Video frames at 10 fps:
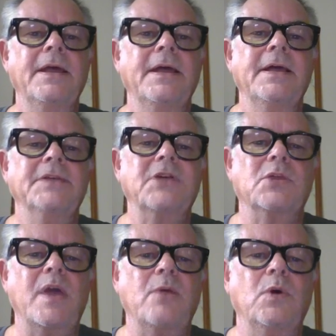So the
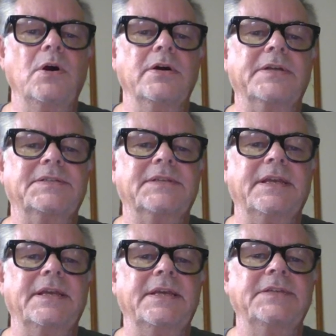way it works
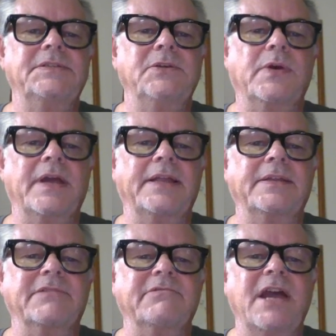is you can
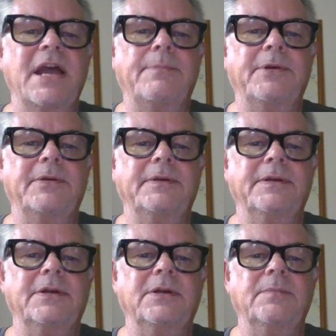grab
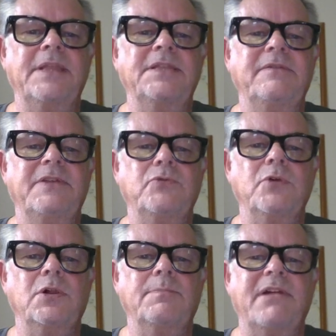
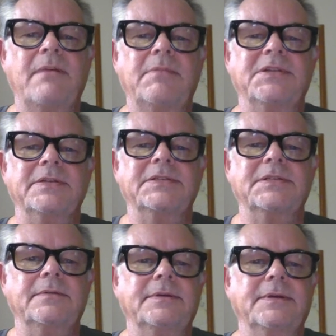individual
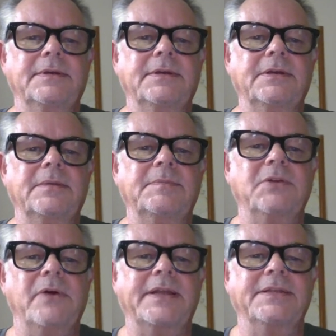parameters.
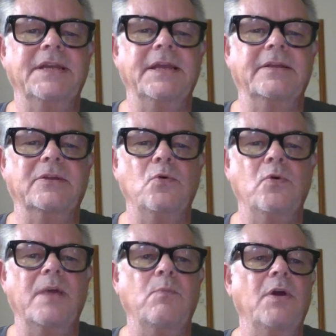So I can take a Cool
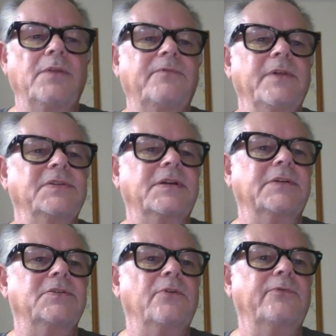Game 1 filter
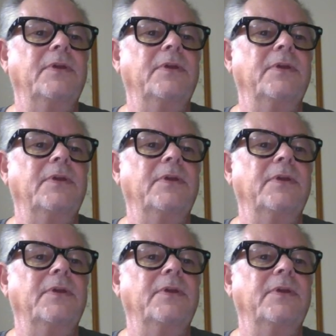cutoff,